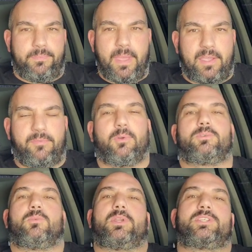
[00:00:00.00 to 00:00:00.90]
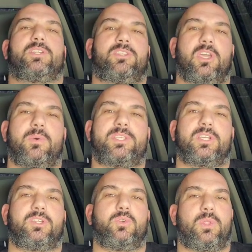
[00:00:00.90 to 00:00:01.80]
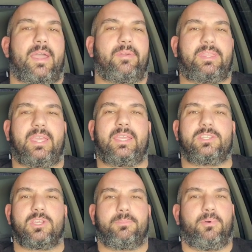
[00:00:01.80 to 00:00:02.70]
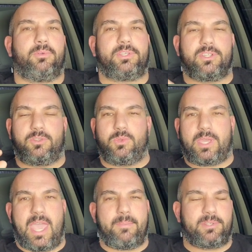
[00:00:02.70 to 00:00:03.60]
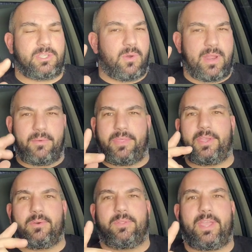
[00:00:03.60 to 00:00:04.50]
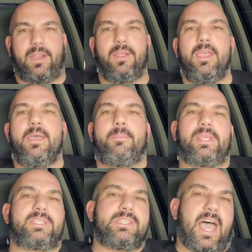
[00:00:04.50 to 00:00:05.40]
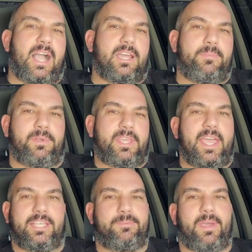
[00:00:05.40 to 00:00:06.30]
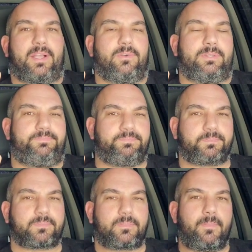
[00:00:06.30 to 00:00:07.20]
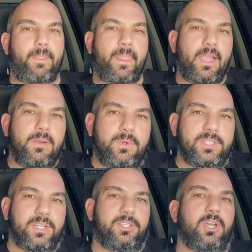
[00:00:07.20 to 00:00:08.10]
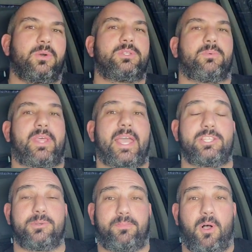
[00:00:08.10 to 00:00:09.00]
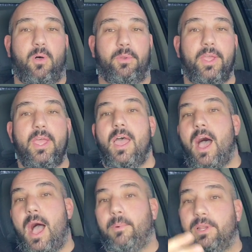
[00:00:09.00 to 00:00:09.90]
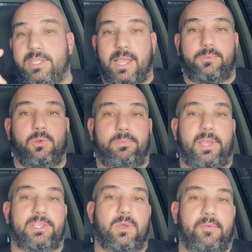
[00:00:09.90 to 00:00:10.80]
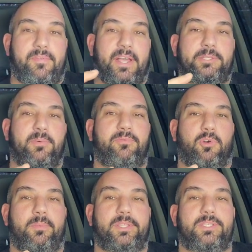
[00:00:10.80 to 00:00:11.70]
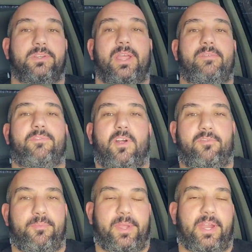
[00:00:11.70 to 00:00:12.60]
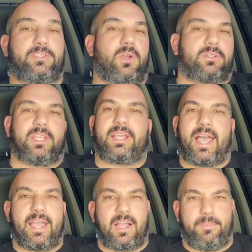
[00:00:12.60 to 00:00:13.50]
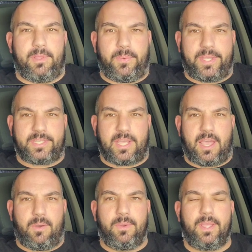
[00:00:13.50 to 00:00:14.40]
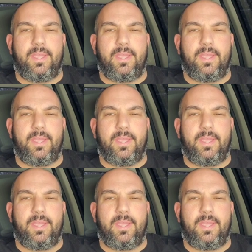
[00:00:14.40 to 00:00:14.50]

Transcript: make it for him. So what he's going to do is he's going to do the cam install and everything on there, but he's not going to put the heads back on. What he's going to do is when the heads are pulled, I'm going to take them to a place called Guage Performance. They're not far from here. I talked to the guy a couple of weeks ago,